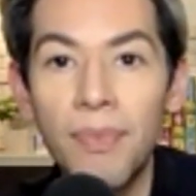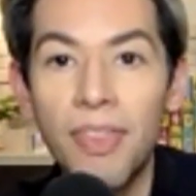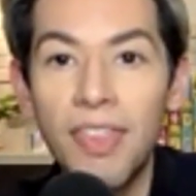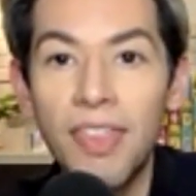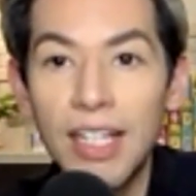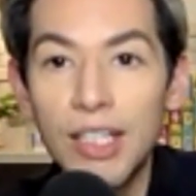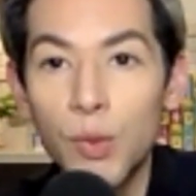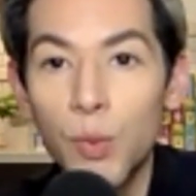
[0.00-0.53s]

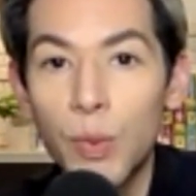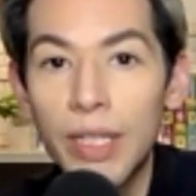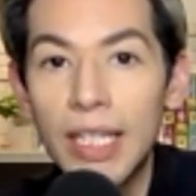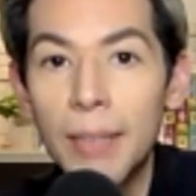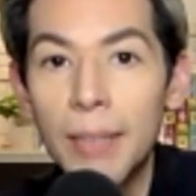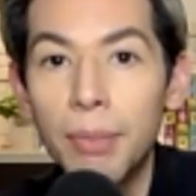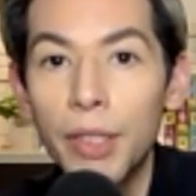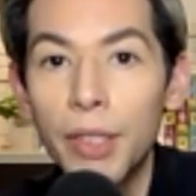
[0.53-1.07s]
things
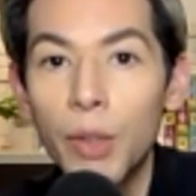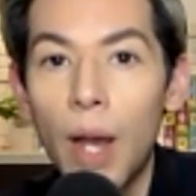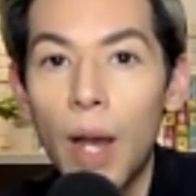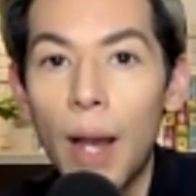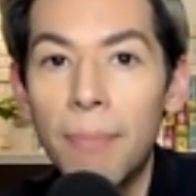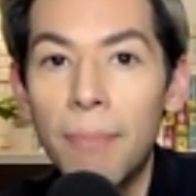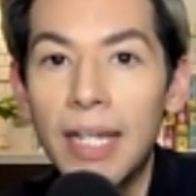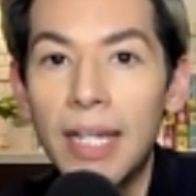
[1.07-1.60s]
really blew
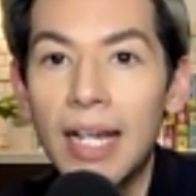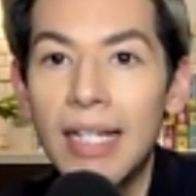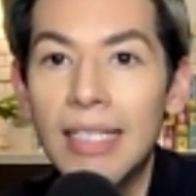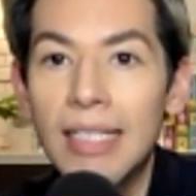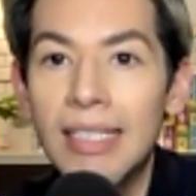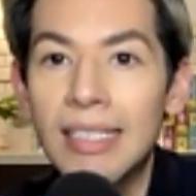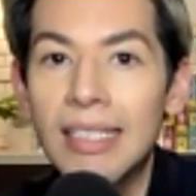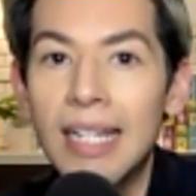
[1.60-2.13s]
up because
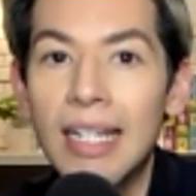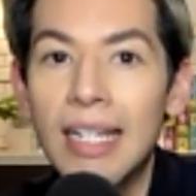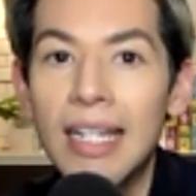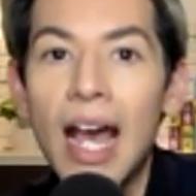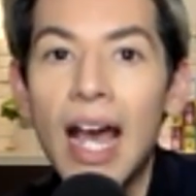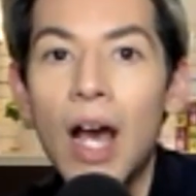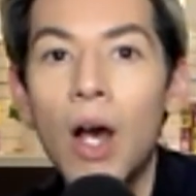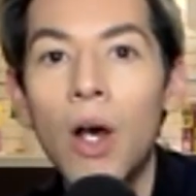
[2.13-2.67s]

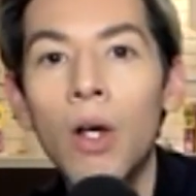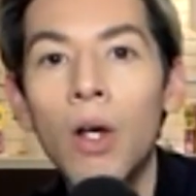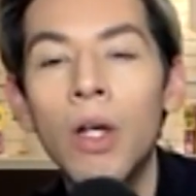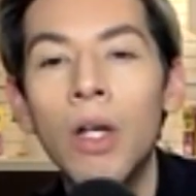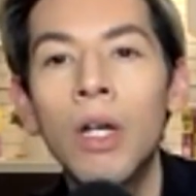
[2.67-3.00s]
Danielle